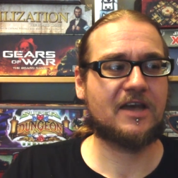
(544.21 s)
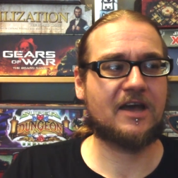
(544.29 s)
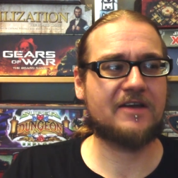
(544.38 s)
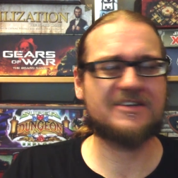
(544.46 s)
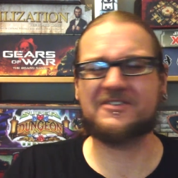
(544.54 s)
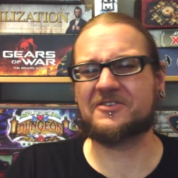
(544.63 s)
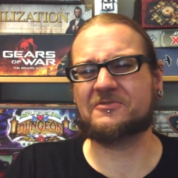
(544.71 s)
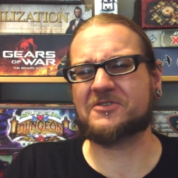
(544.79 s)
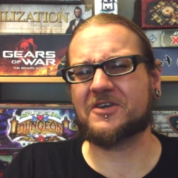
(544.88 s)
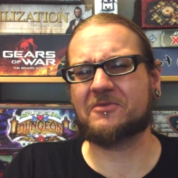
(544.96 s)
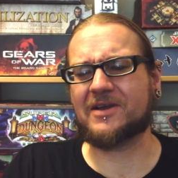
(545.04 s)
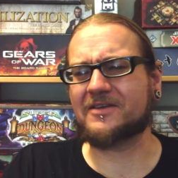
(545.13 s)
I didn't do
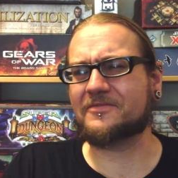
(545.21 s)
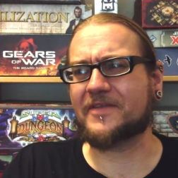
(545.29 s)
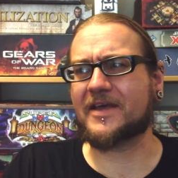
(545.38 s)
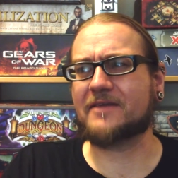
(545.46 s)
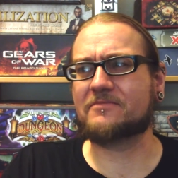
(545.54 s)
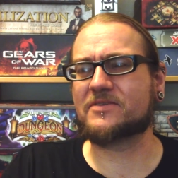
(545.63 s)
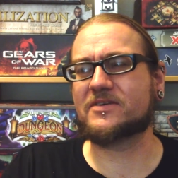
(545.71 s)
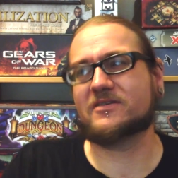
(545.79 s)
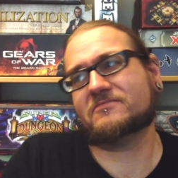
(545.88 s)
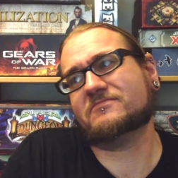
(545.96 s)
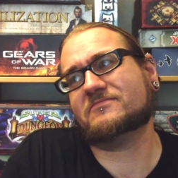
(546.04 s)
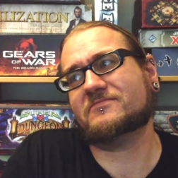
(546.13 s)
so well on that,
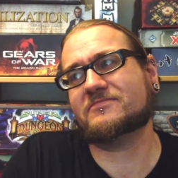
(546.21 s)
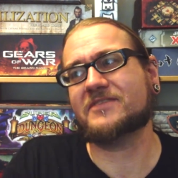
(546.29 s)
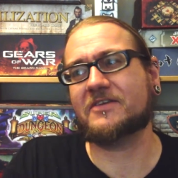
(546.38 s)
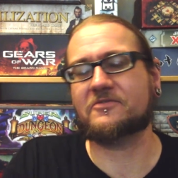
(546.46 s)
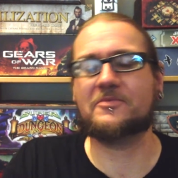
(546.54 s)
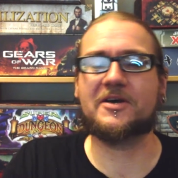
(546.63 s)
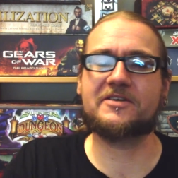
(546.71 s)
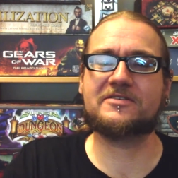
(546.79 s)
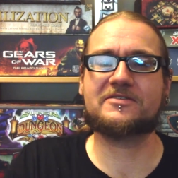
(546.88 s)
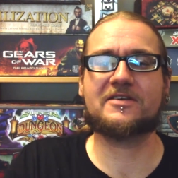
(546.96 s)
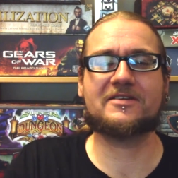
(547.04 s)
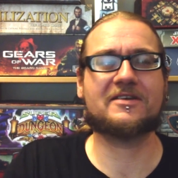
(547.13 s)
but never mind.
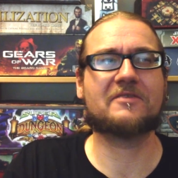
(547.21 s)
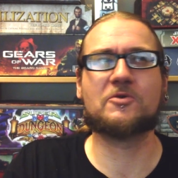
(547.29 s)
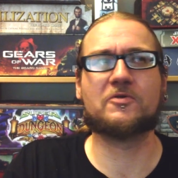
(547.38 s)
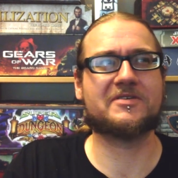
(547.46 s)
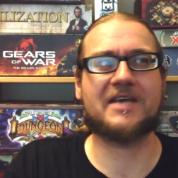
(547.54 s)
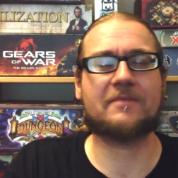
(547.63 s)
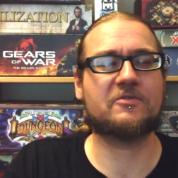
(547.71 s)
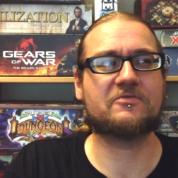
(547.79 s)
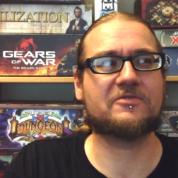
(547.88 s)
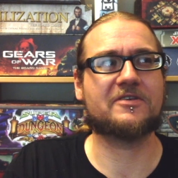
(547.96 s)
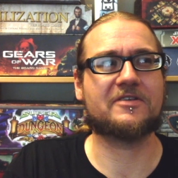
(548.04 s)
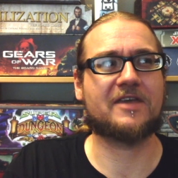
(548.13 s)
I'm always happy
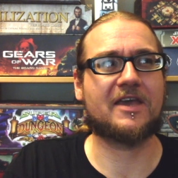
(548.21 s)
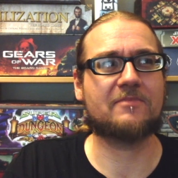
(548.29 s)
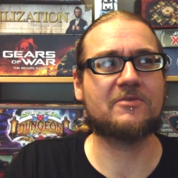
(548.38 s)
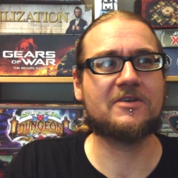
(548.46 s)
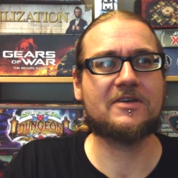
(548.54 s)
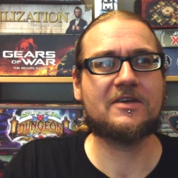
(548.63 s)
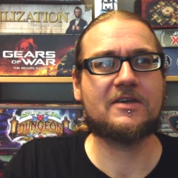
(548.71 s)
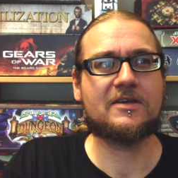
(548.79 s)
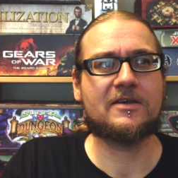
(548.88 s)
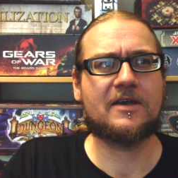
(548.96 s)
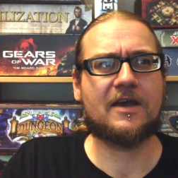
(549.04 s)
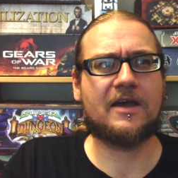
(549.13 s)
for another game.
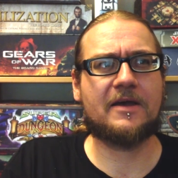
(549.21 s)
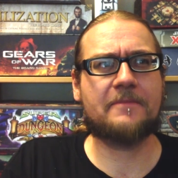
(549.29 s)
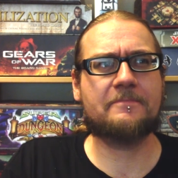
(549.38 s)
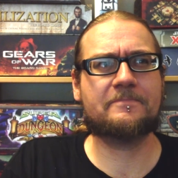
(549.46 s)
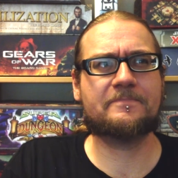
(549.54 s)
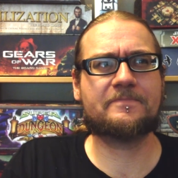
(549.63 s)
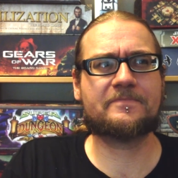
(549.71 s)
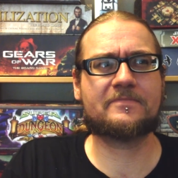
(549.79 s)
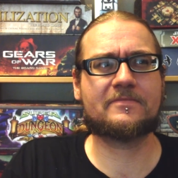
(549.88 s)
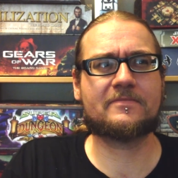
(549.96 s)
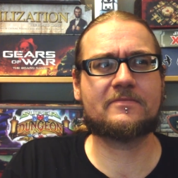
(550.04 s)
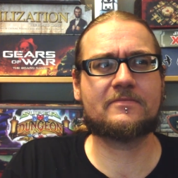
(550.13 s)
Um,
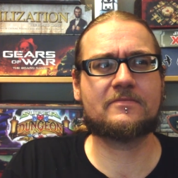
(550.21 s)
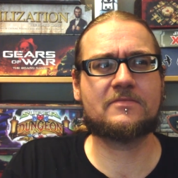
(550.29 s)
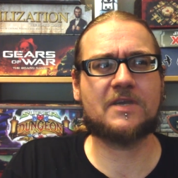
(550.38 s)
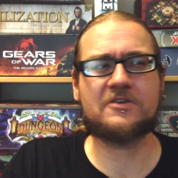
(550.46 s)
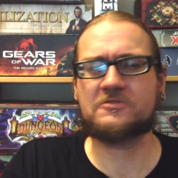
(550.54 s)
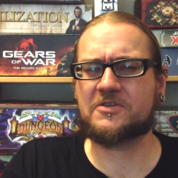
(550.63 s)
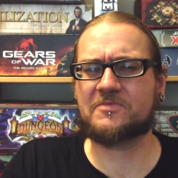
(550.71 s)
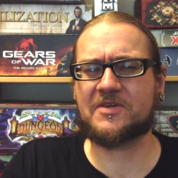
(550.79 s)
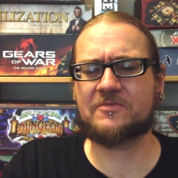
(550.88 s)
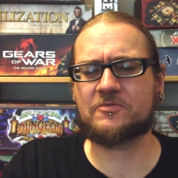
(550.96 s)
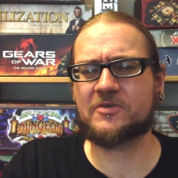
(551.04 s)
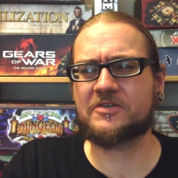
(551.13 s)
I do
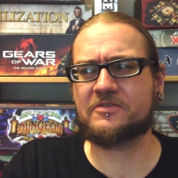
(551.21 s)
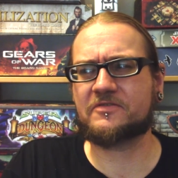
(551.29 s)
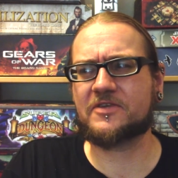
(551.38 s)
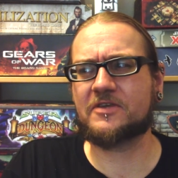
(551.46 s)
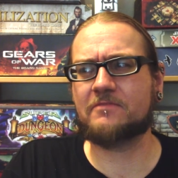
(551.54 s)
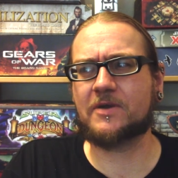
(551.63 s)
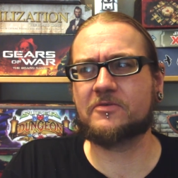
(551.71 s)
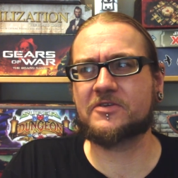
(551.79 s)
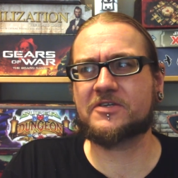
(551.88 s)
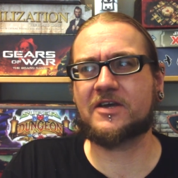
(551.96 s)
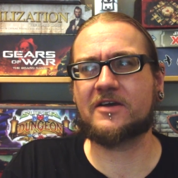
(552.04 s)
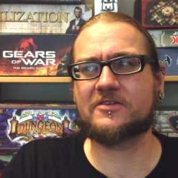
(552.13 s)
sometimes wonder if the bonus
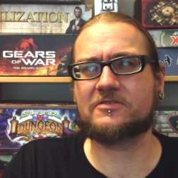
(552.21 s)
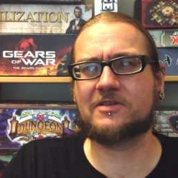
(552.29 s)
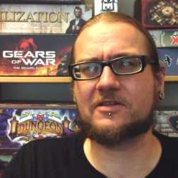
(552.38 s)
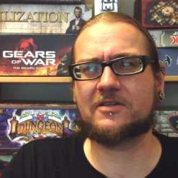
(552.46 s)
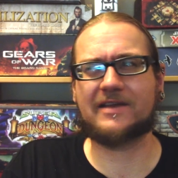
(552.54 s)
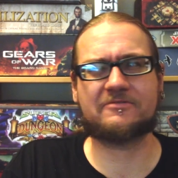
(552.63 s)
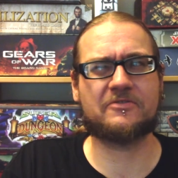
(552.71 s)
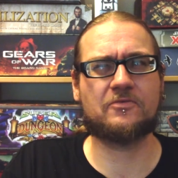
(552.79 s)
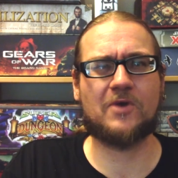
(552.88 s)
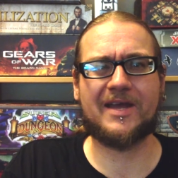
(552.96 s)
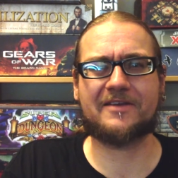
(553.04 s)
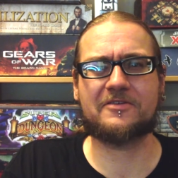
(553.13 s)
cards are a little out of
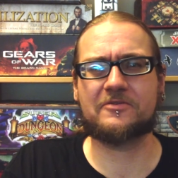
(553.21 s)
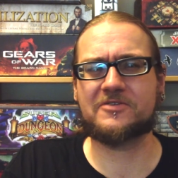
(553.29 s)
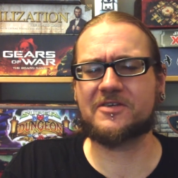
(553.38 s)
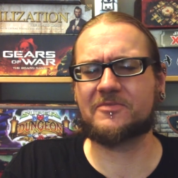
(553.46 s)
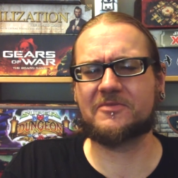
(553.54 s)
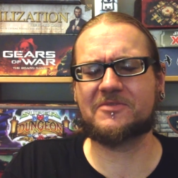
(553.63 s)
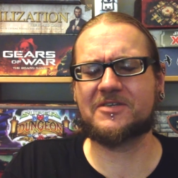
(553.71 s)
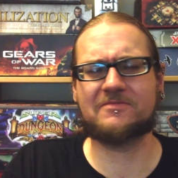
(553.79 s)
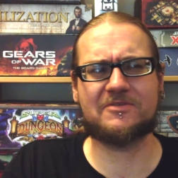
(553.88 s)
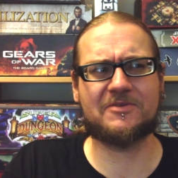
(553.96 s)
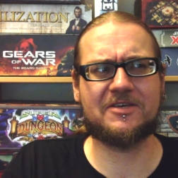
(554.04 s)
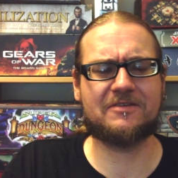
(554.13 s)
whack though. Some of them seem
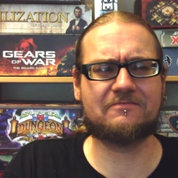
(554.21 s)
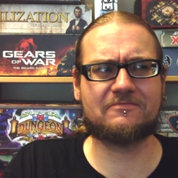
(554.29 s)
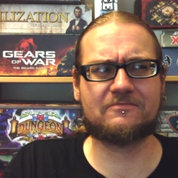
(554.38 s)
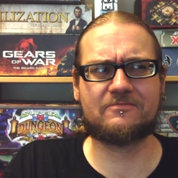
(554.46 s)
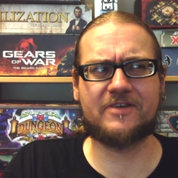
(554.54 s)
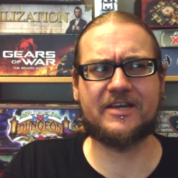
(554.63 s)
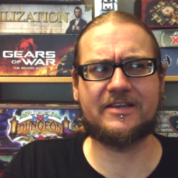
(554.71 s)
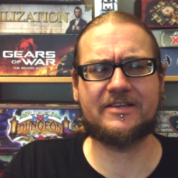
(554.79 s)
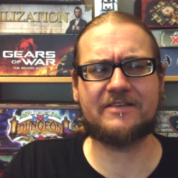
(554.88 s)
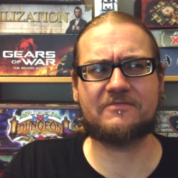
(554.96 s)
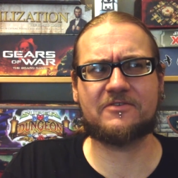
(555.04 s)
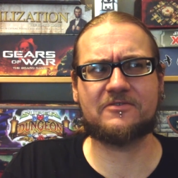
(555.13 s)
to be really
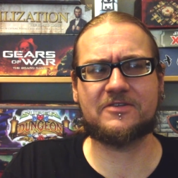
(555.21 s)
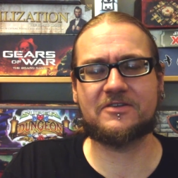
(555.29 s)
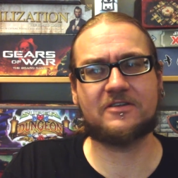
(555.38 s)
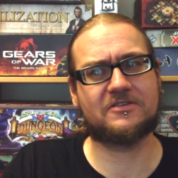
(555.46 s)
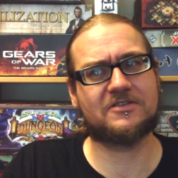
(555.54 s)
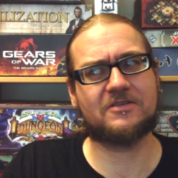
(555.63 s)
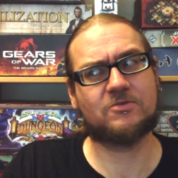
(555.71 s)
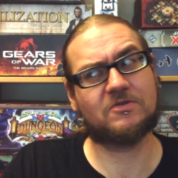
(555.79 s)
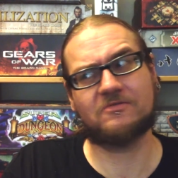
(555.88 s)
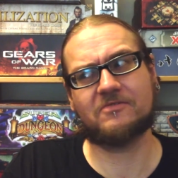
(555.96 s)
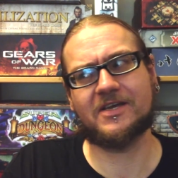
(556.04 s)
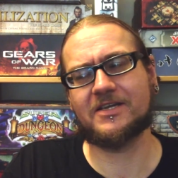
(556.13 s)
difficult and others seem to
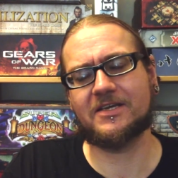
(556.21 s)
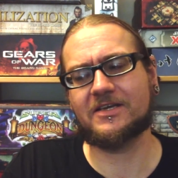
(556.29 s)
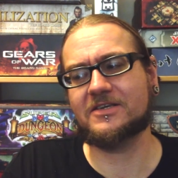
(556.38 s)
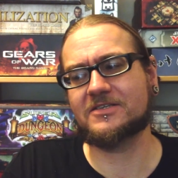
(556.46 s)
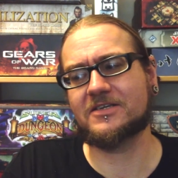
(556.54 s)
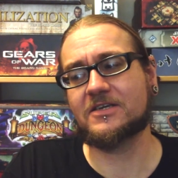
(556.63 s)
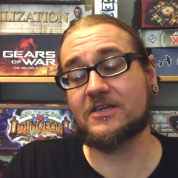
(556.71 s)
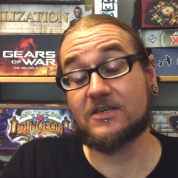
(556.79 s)
be really easy.